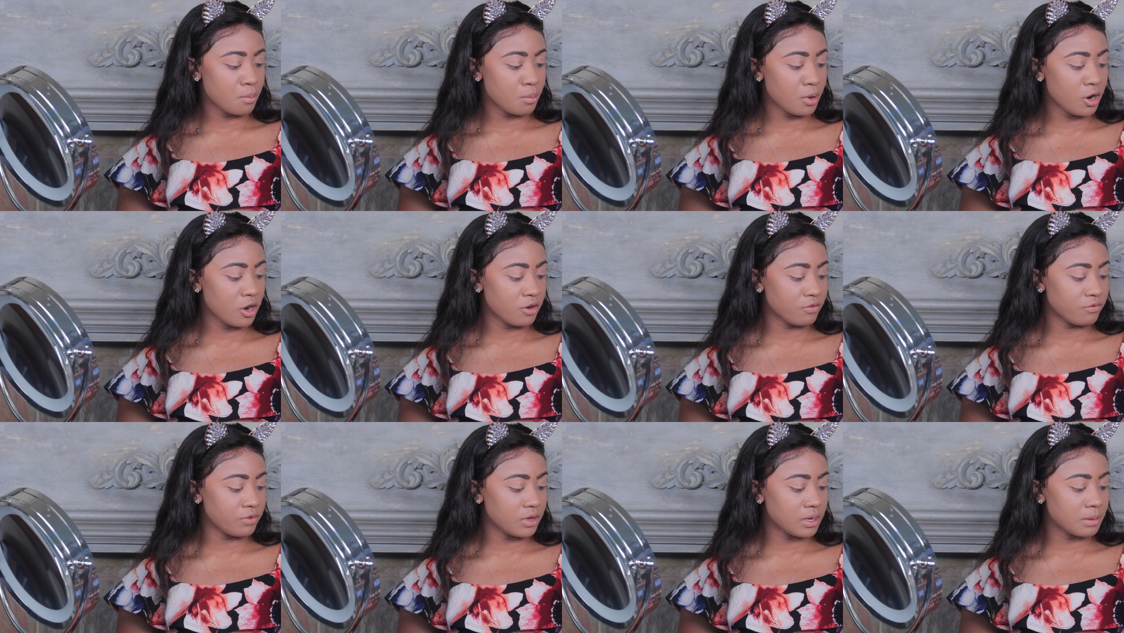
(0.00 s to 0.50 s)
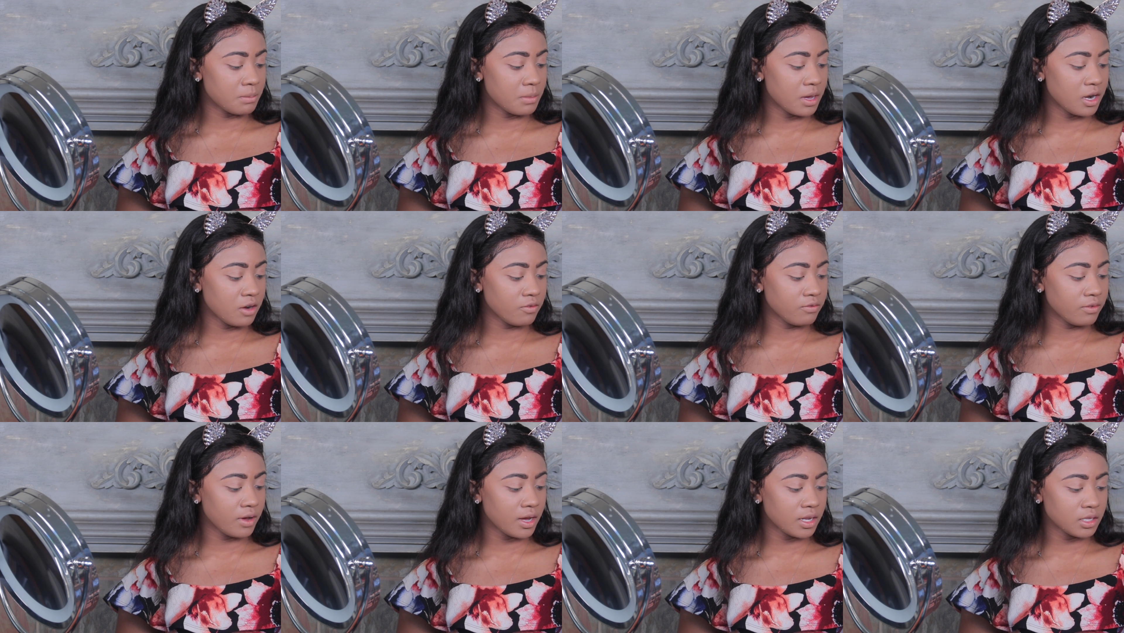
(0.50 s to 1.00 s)
Perfect
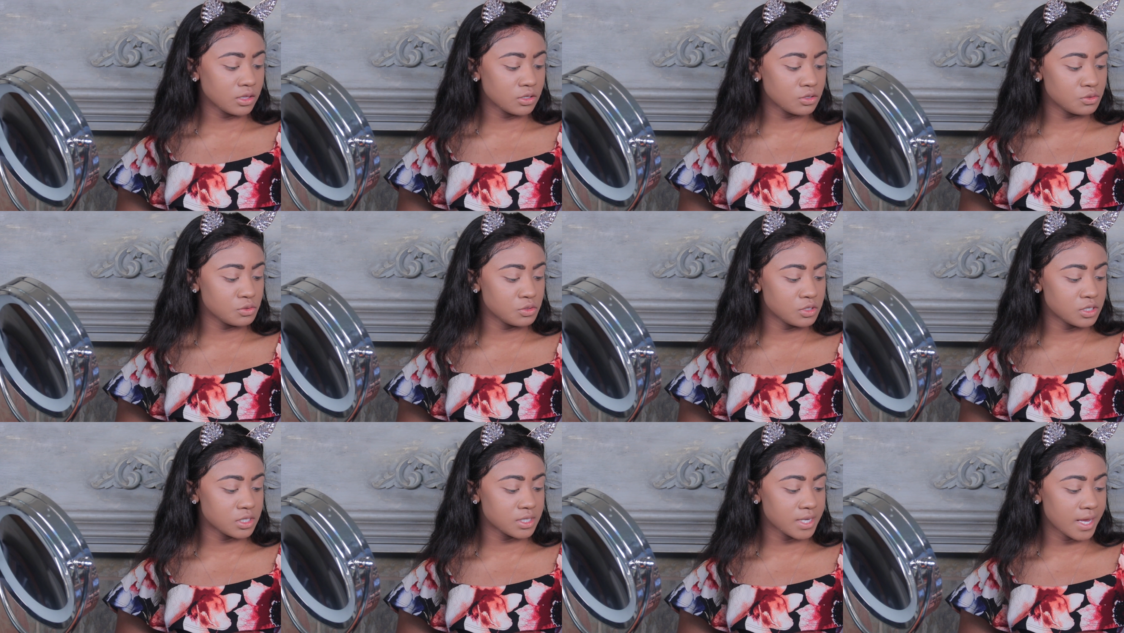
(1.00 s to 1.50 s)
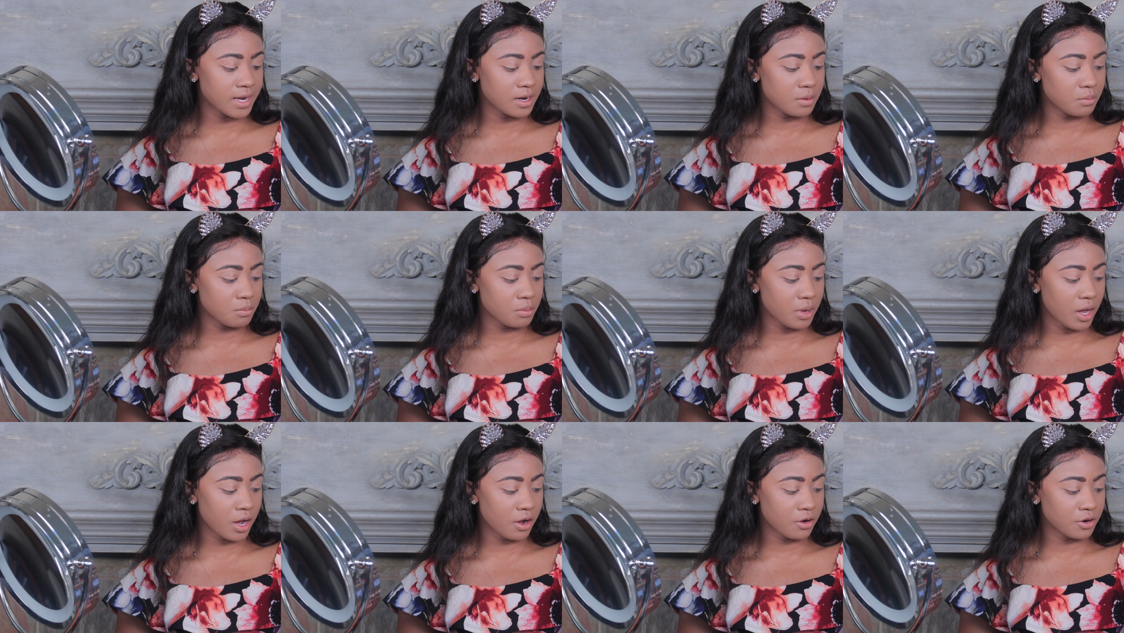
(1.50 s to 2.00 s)
Mattify Loose
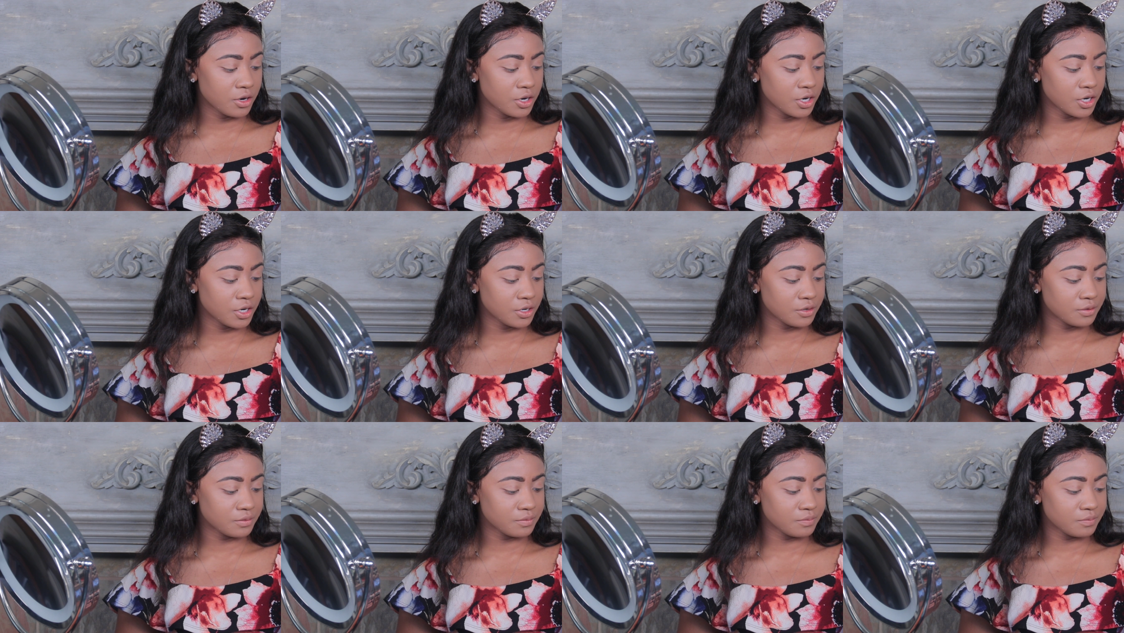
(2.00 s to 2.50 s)
Setting Powder,